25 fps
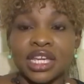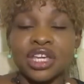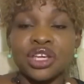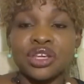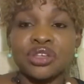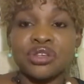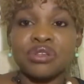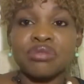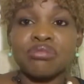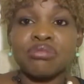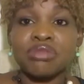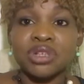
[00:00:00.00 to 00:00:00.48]

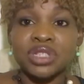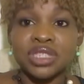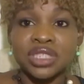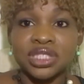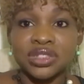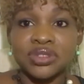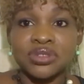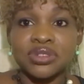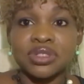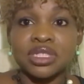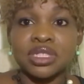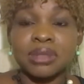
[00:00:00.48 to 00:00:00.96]
You must
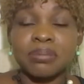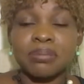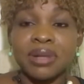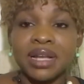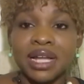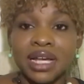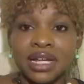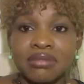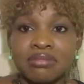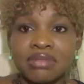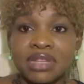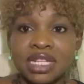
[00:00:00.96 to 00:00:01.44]
use the
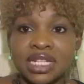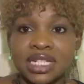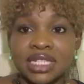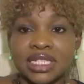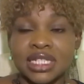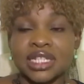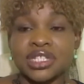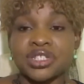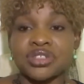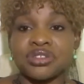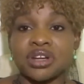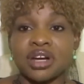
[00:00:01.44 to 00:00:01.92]
plan minutes
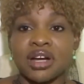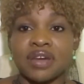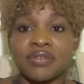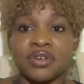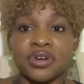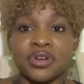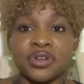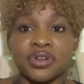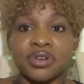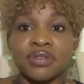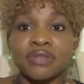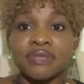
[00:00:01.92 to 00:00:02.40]
that you have
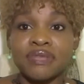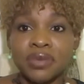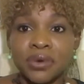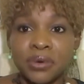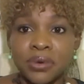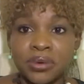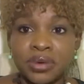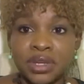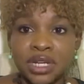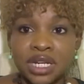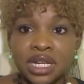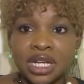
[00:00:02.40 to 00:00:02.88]
on your
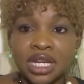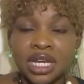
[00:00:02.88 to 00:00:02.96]
phone.